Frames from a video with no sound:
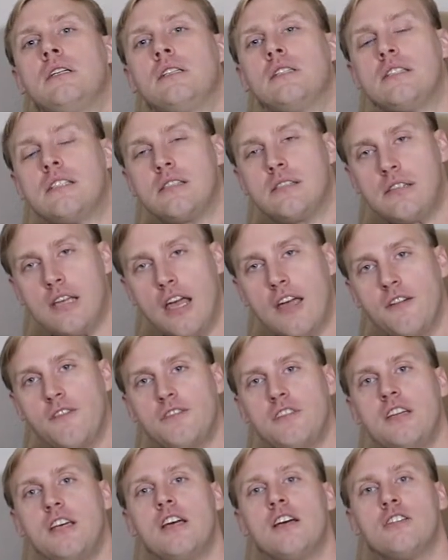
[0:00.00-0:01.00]

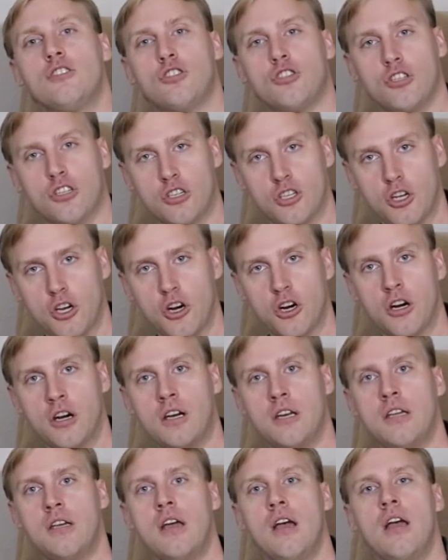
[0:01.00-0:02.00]
safety and
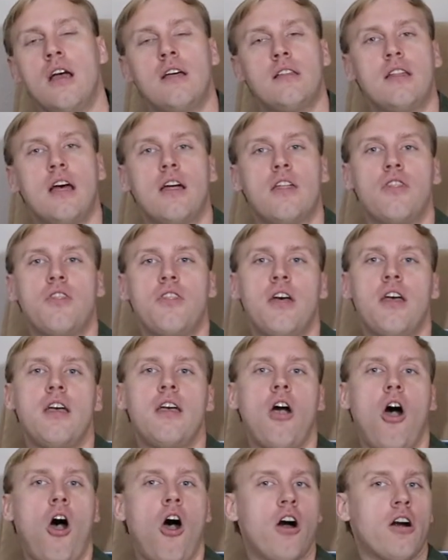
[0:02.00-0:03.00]
security, that they
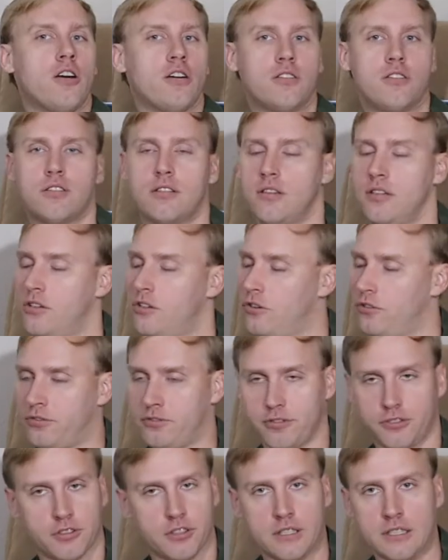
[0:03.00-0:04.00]
are still
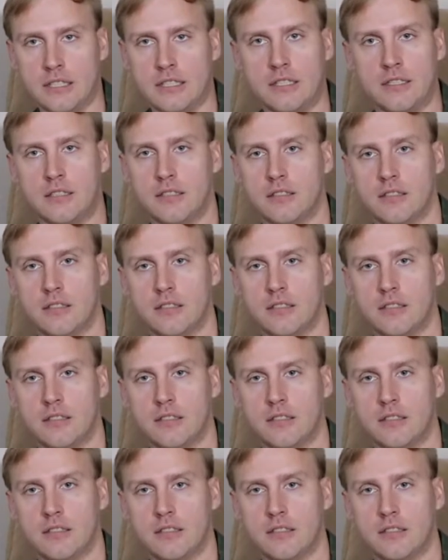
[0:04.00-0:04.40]
free.